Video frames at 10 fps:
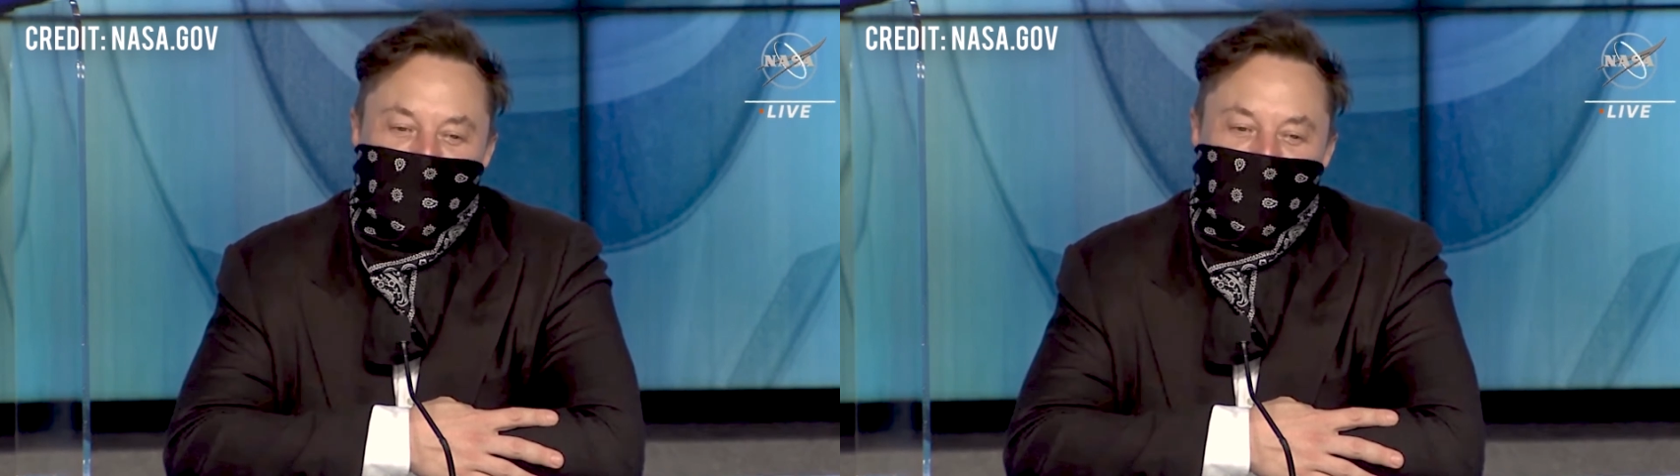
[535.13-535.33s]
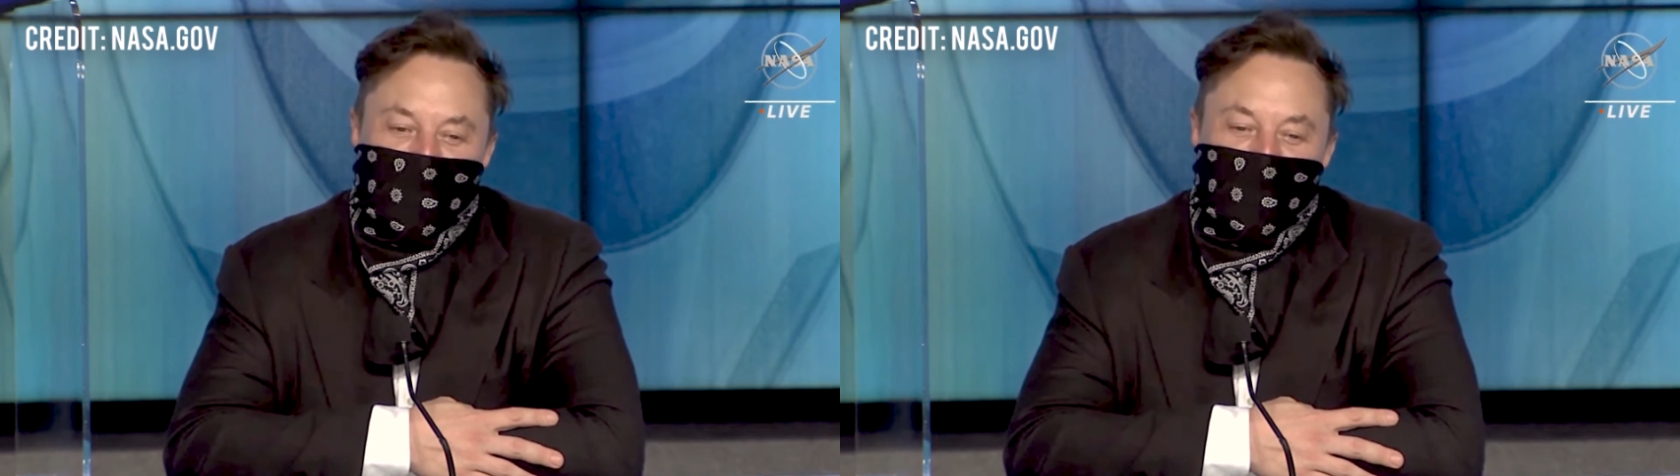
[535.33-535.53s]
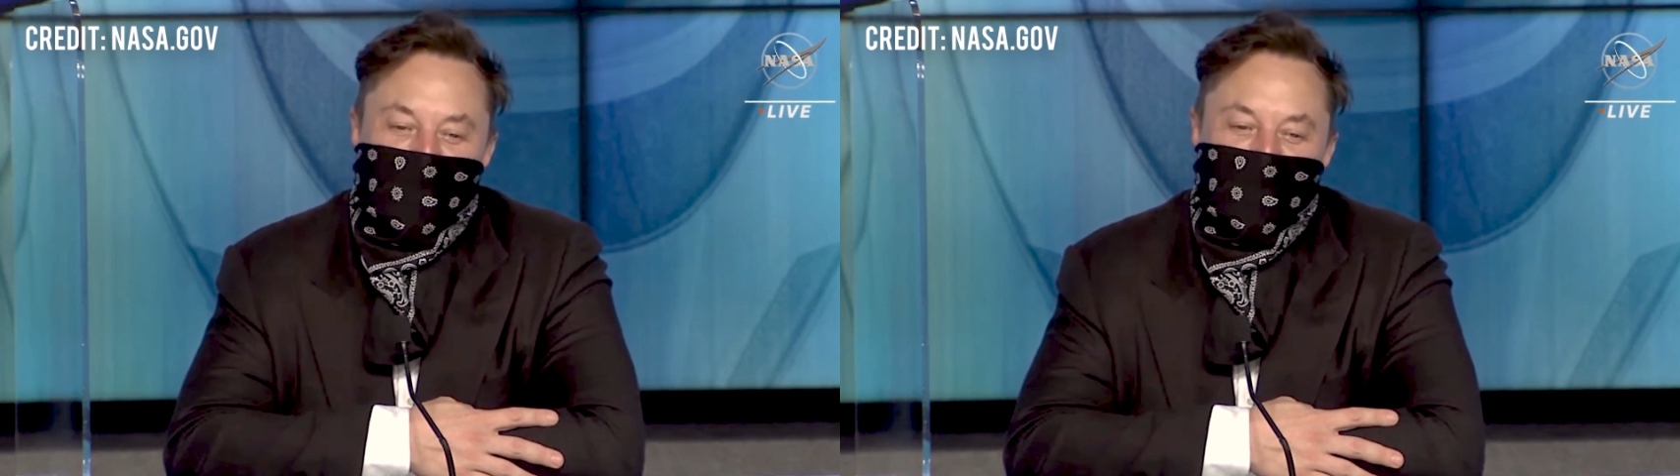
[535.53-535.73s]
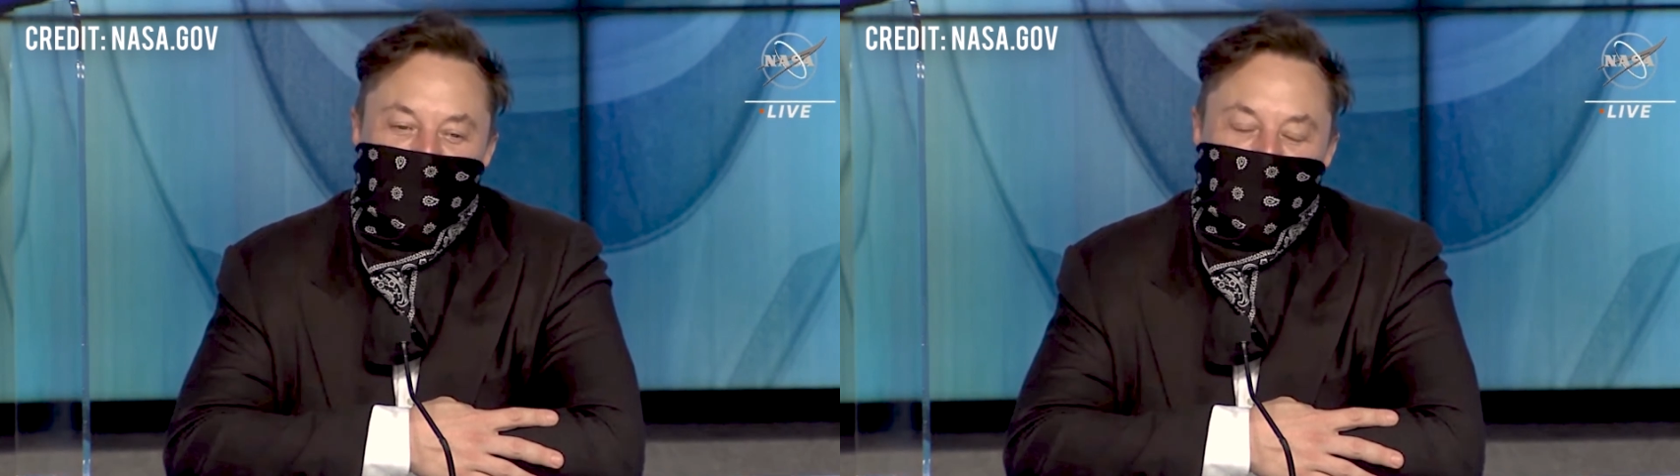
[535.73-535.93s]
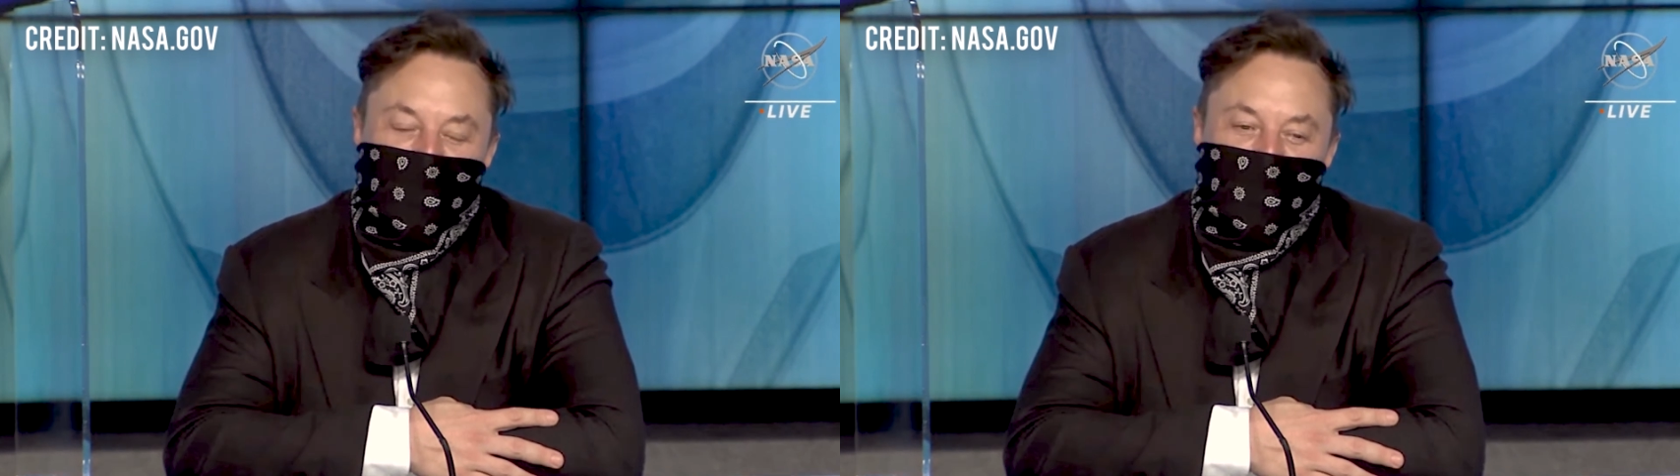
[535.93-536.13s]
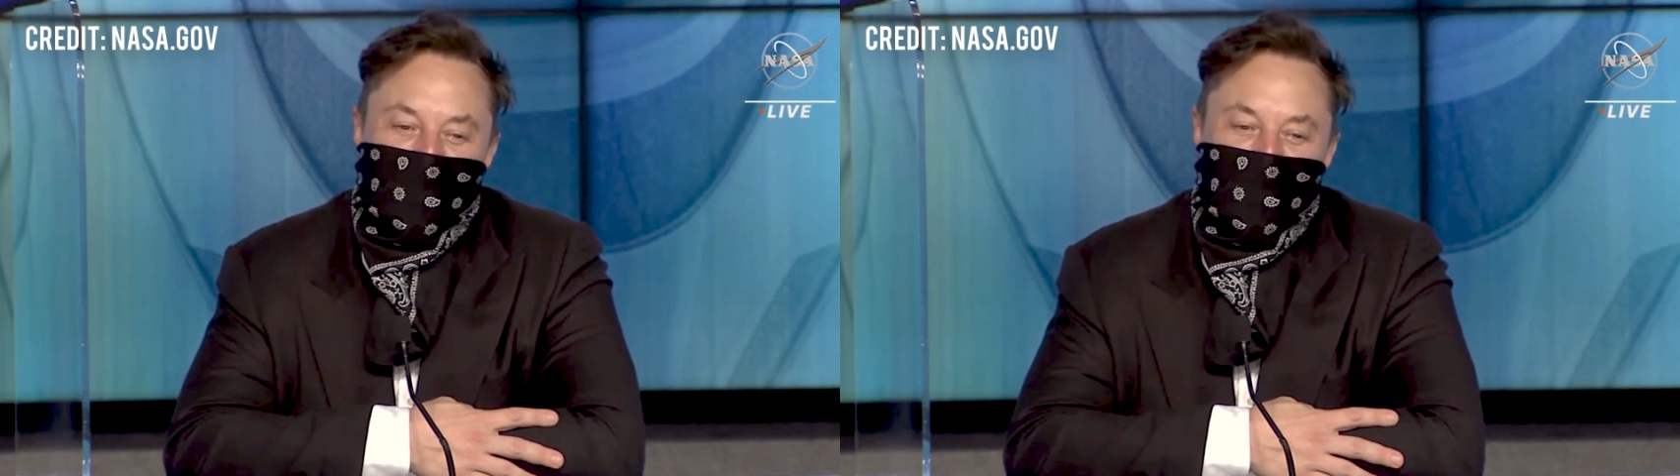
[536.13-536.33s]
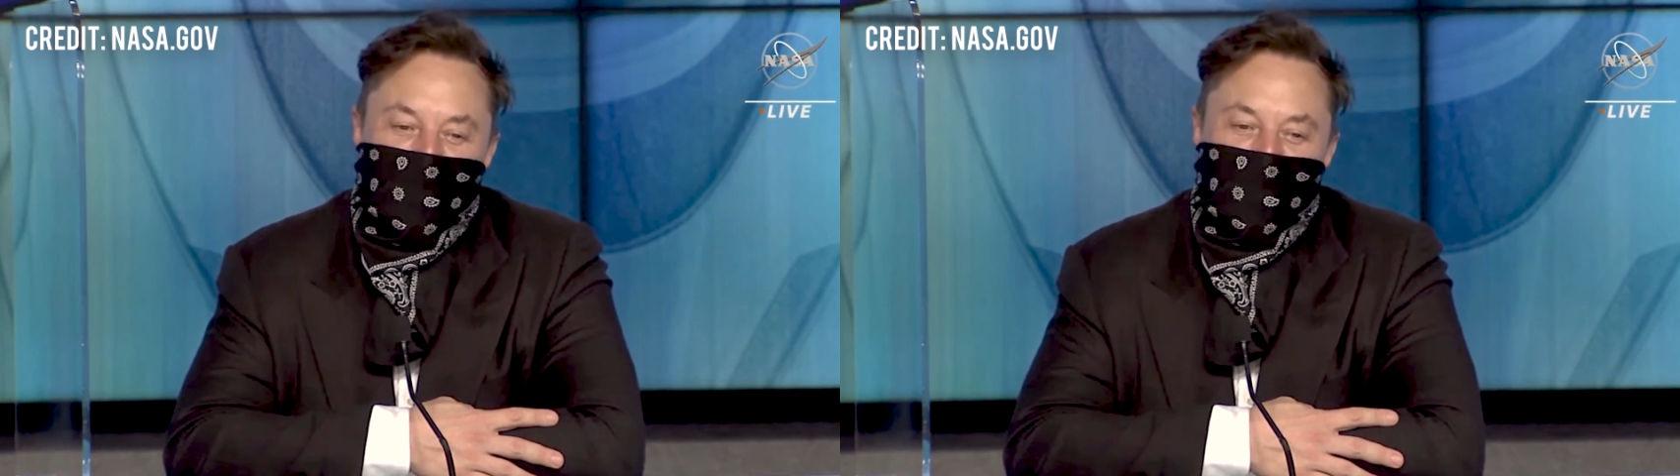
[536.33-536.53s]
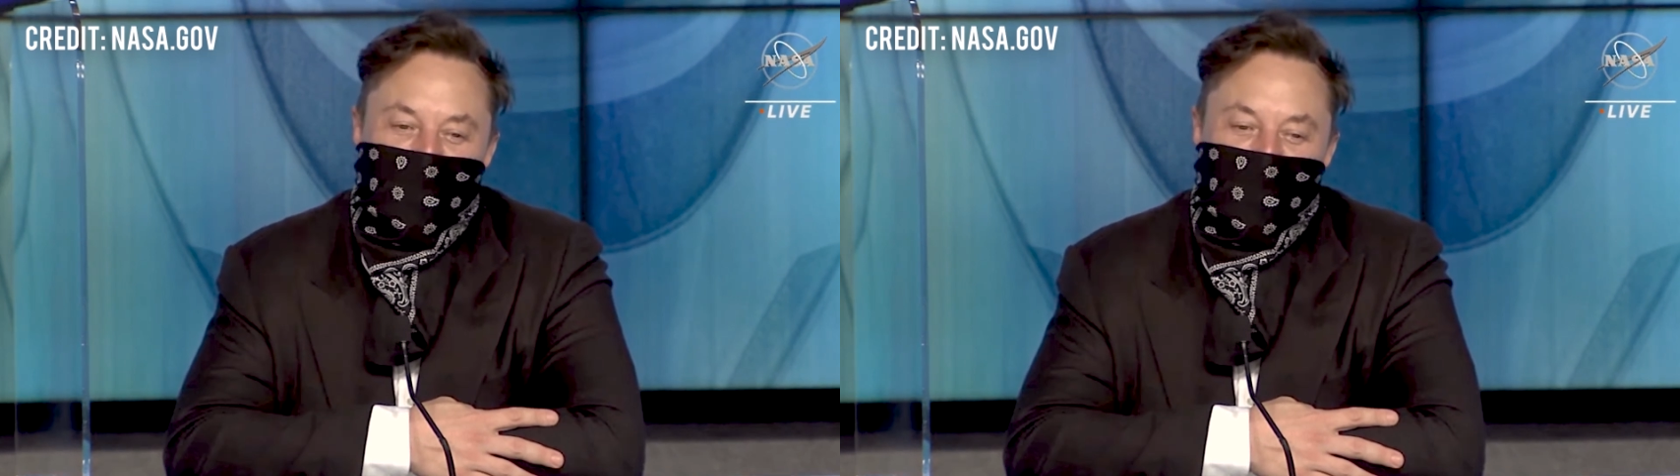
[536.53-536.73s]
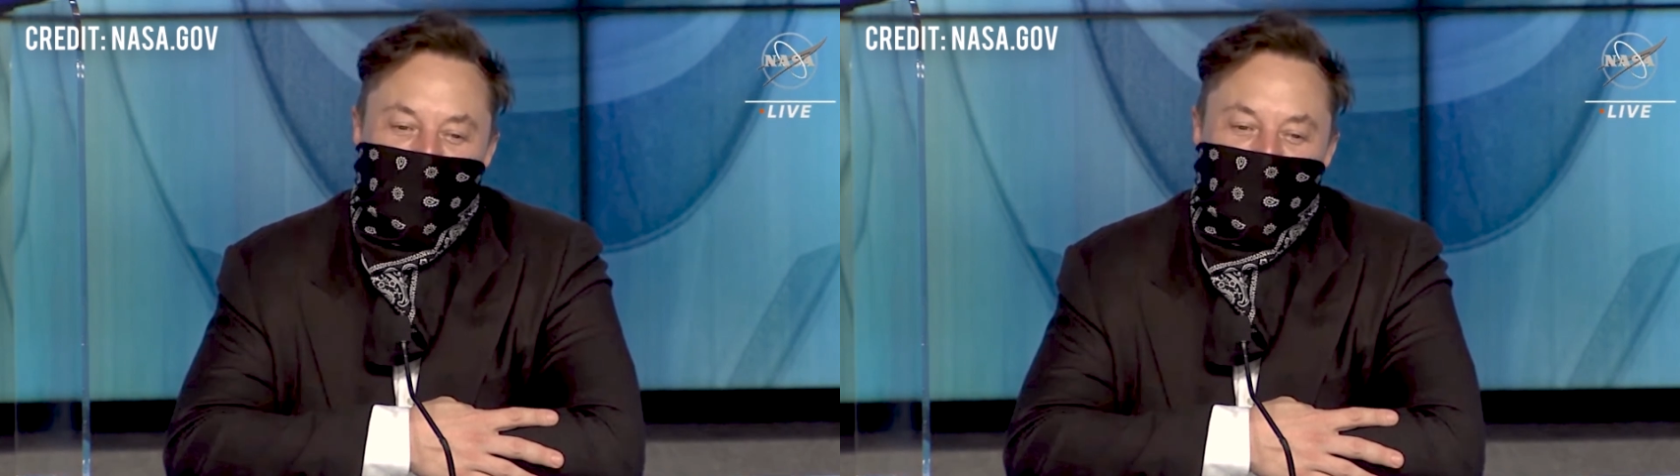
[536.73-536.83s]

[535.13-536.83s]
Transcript: same launch control at where